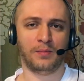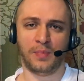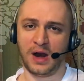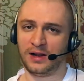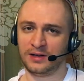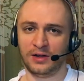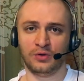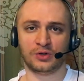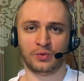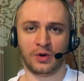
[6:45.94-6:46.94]
But I'll tell you,
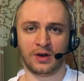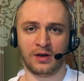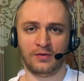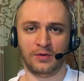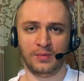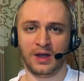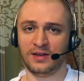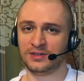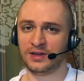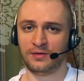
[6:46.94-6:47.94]
it's working for me. I
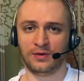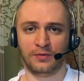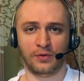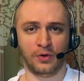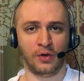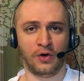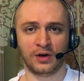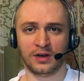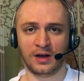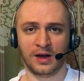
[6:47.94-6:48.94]
suffered for a long
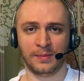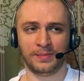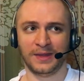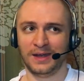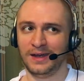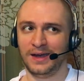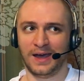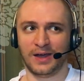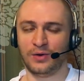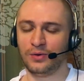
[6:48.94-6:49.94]
time,
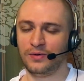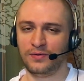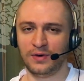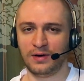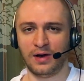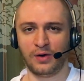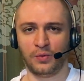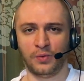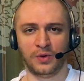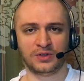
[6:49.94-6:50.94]
couldn't figure out
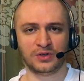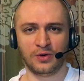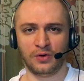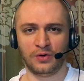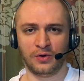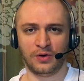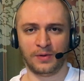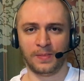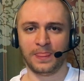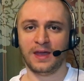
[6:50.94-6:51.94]
what's going
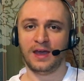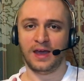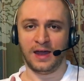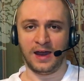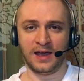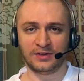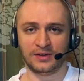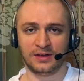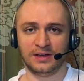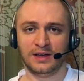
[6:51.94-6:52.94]
on, and
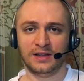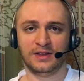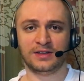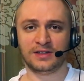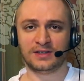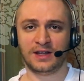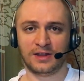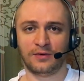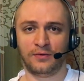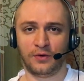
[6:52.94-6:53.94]
actually, this is
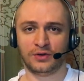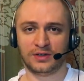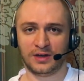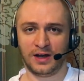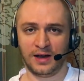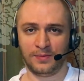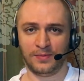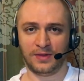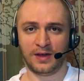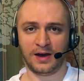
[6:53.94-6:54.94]
not the first time
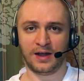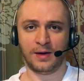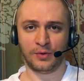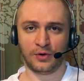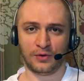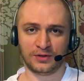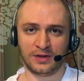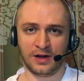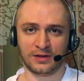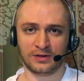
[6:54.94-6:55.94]
that I come across
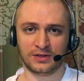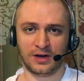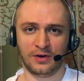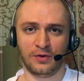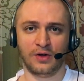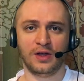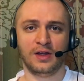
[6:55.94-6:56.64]
Dr. Sarno.